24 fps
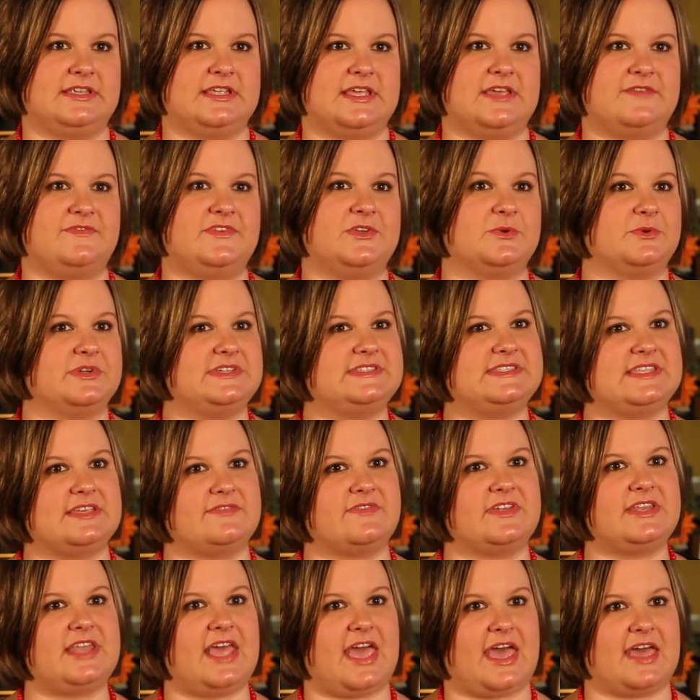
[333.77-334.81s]
If you
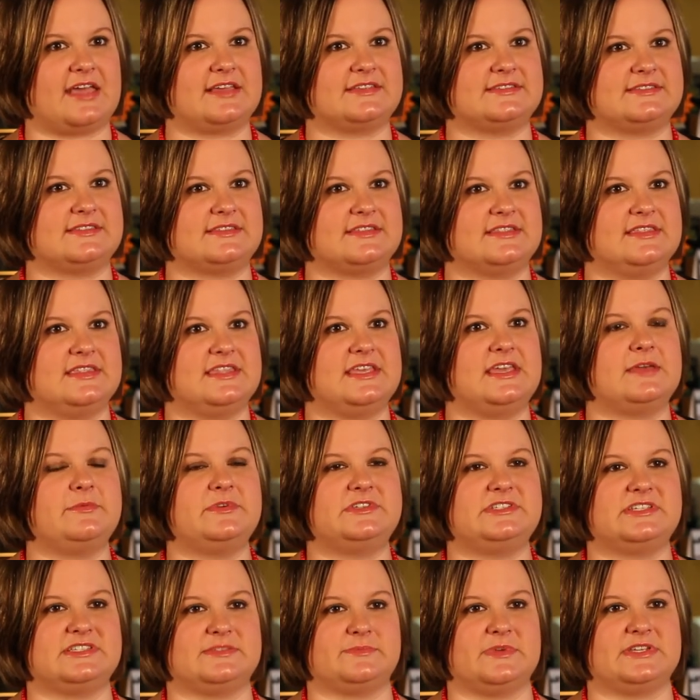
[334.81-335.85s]
receive an X, the
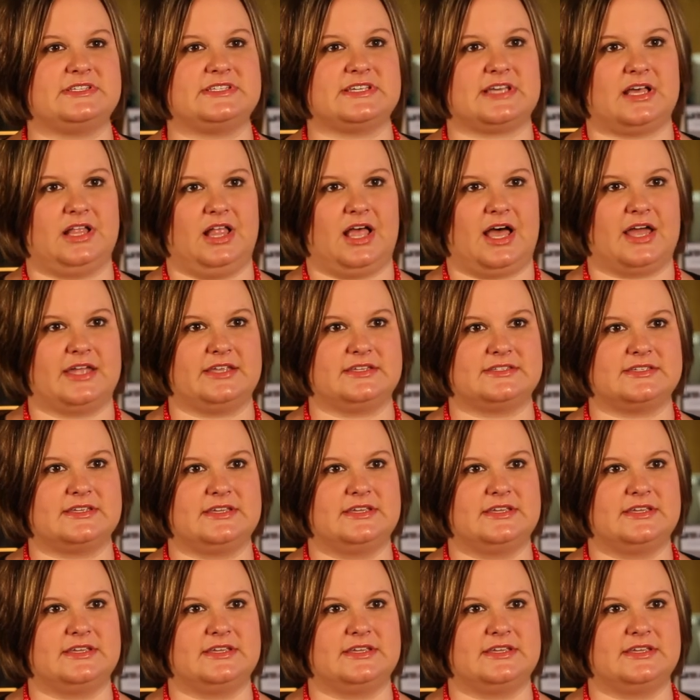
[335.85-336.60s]
image has been declined.